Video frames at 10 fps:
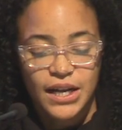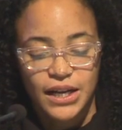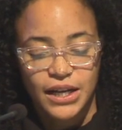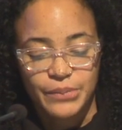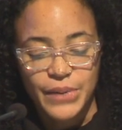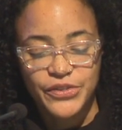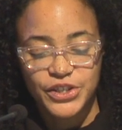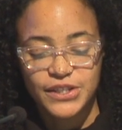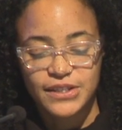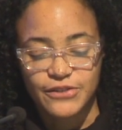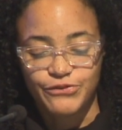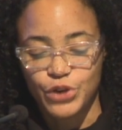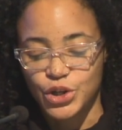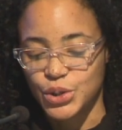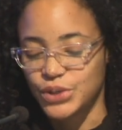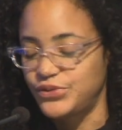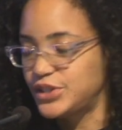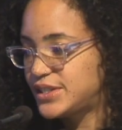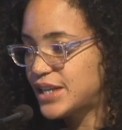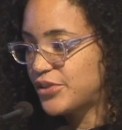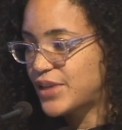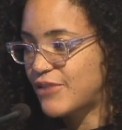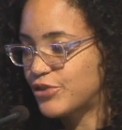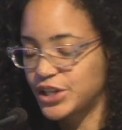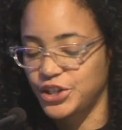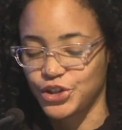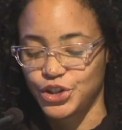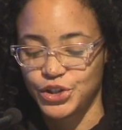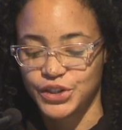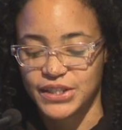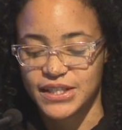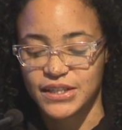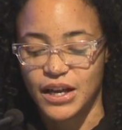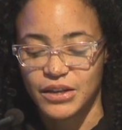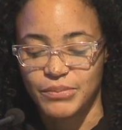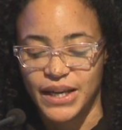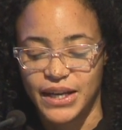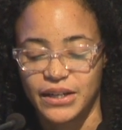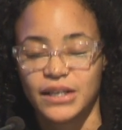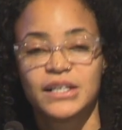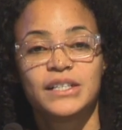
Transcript: um, and this is a photo of a South African Kung San man,